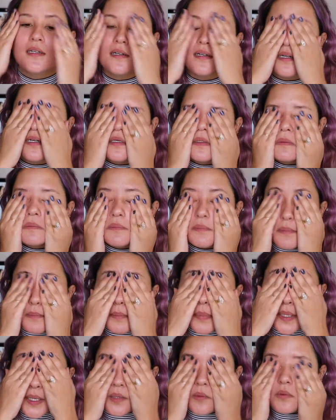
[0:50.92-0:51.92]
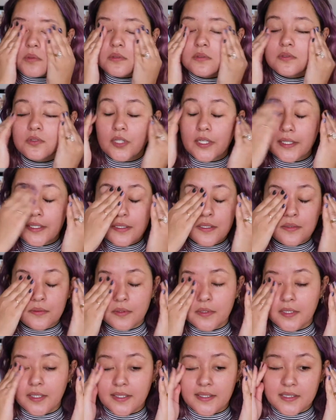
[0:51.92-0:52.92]
But I will try to do
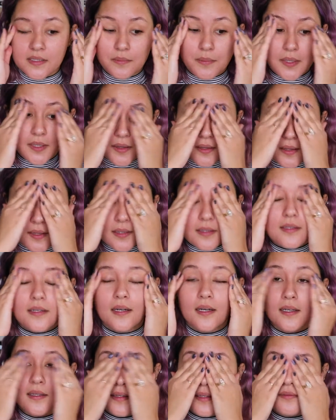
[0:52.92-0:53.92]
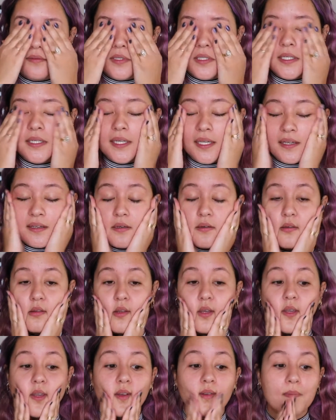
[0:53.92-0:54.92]
it next month. I love when I get
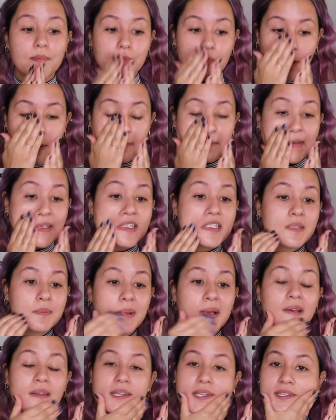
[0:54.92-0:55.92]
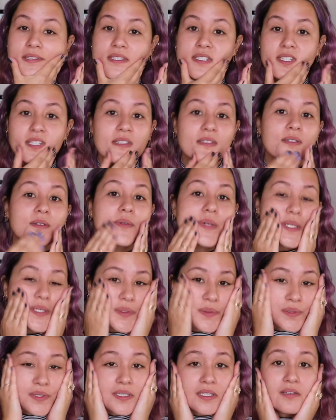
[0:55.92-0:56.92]
like face palettes. That's
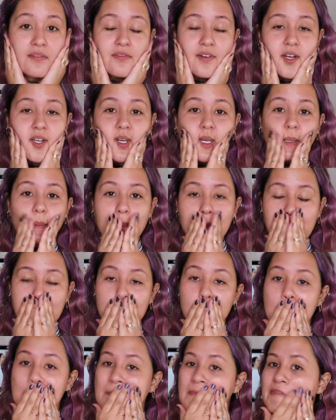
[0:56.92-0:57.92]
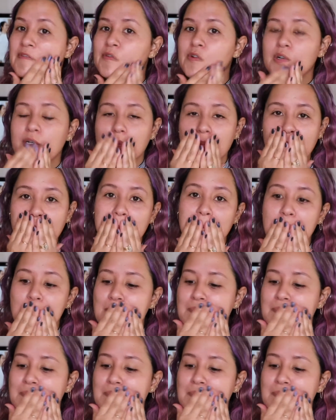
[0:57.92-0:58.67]
always really fun for me.